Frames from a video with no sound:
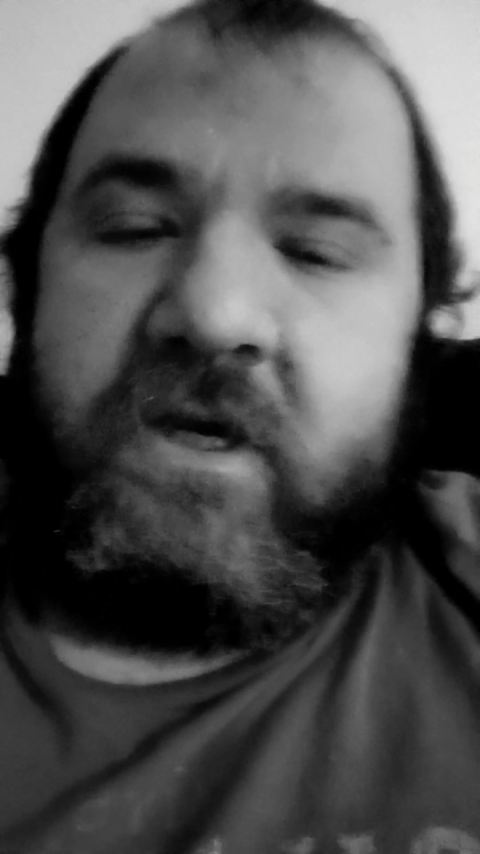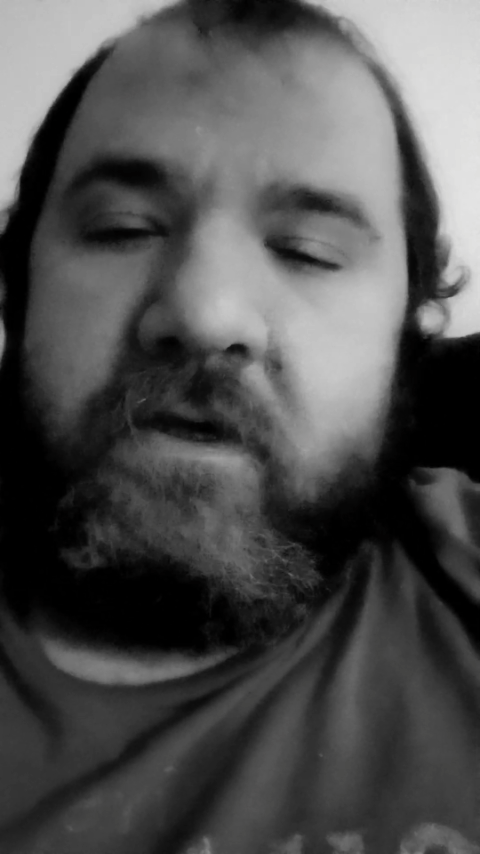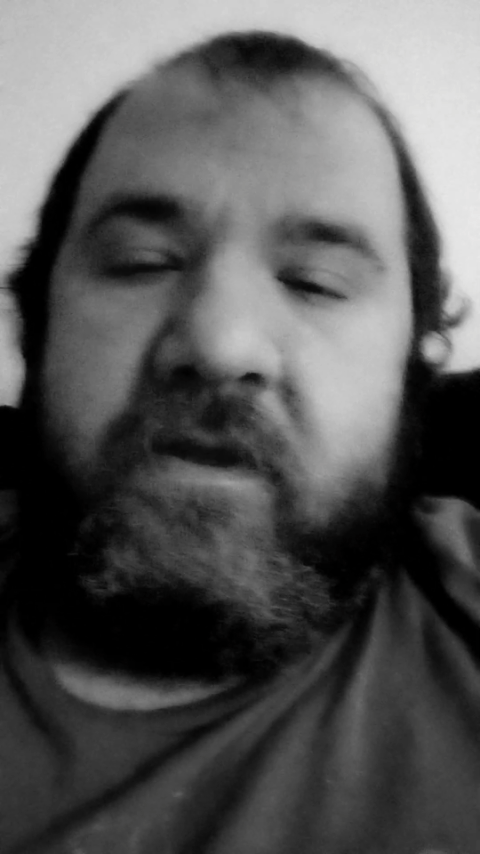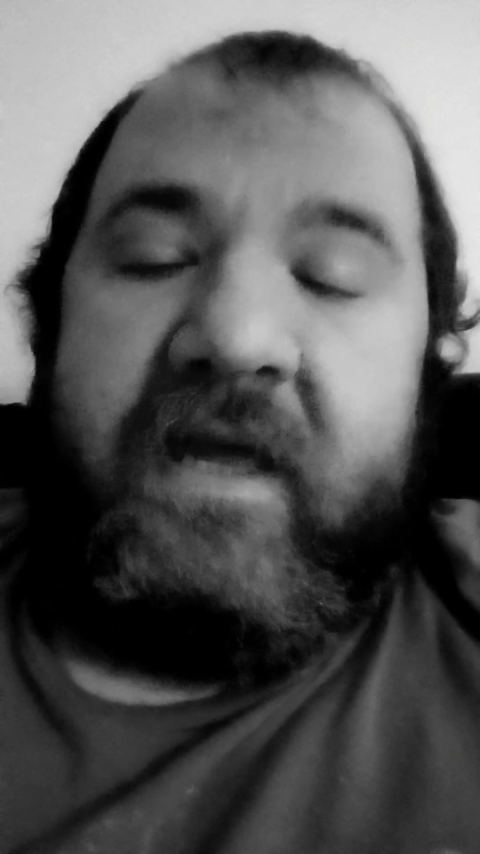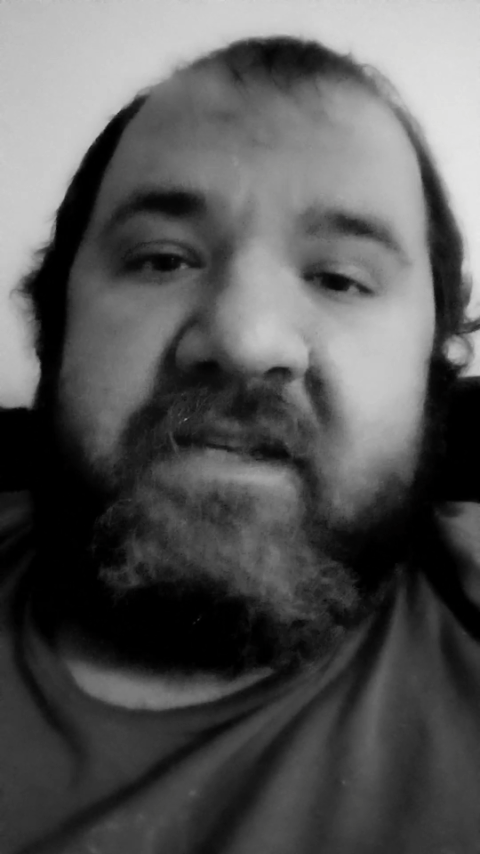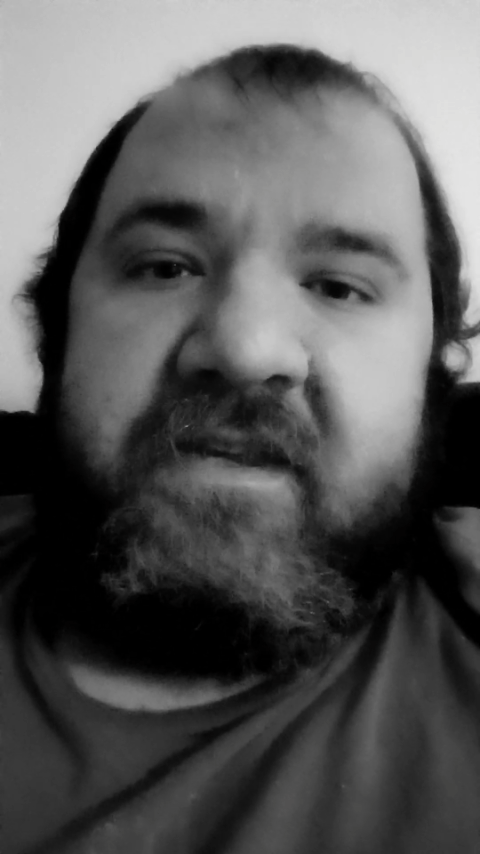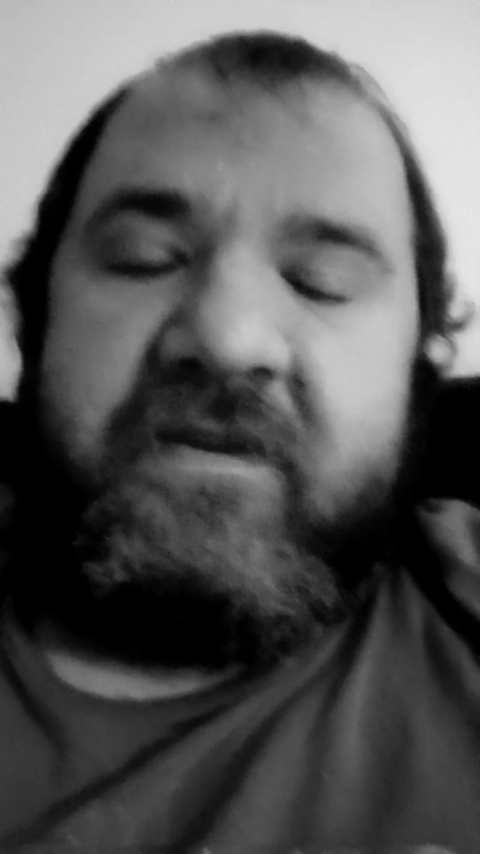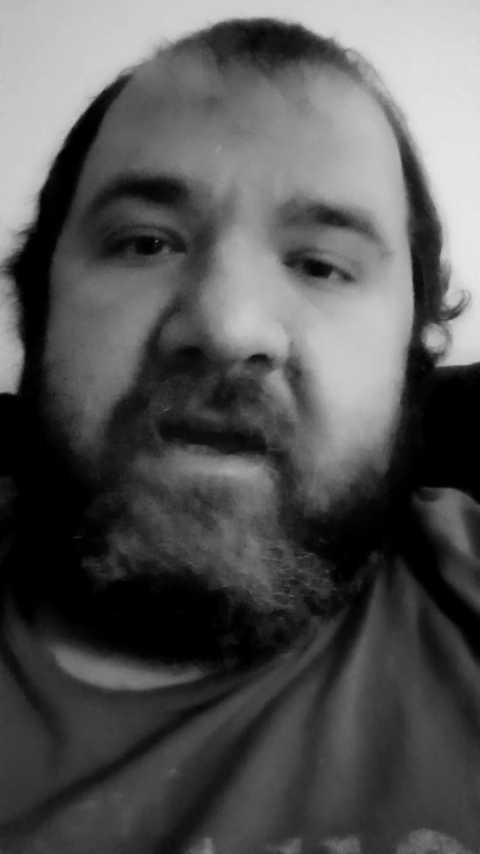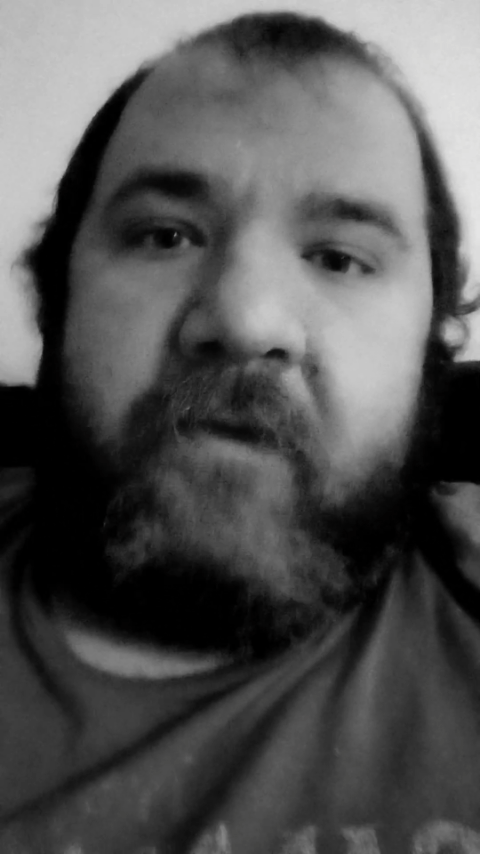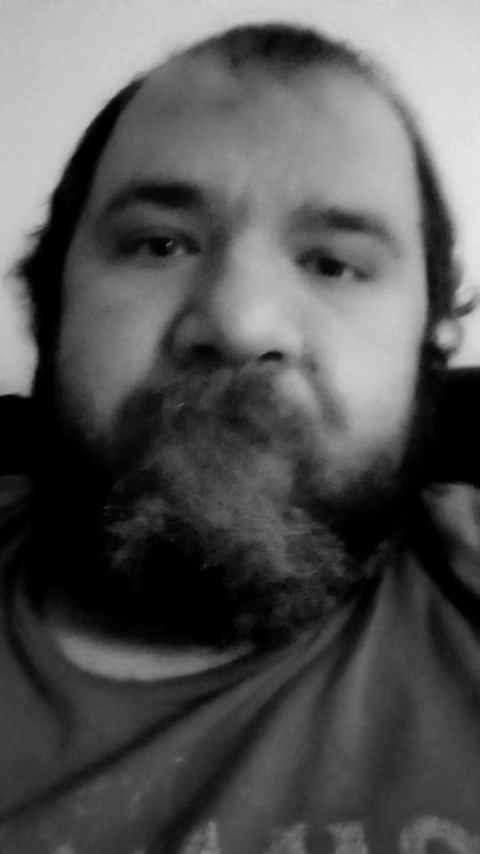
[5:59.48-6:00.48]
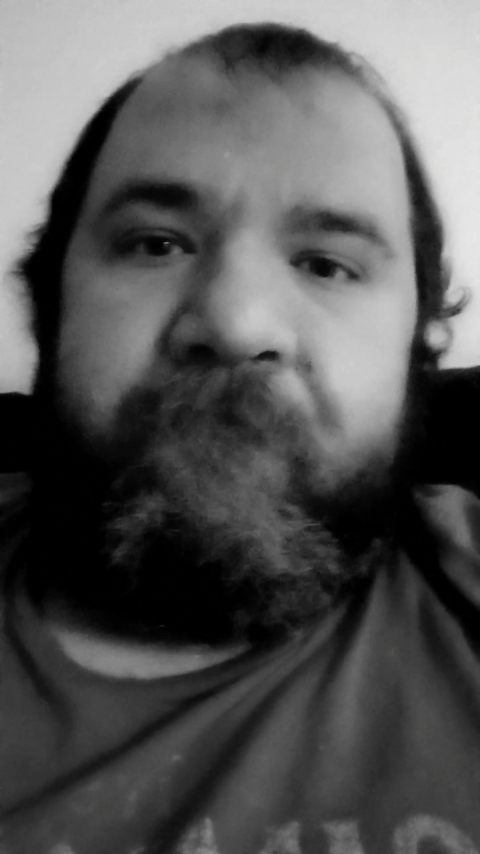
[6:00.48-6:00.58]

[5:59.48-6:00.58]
That's the thing.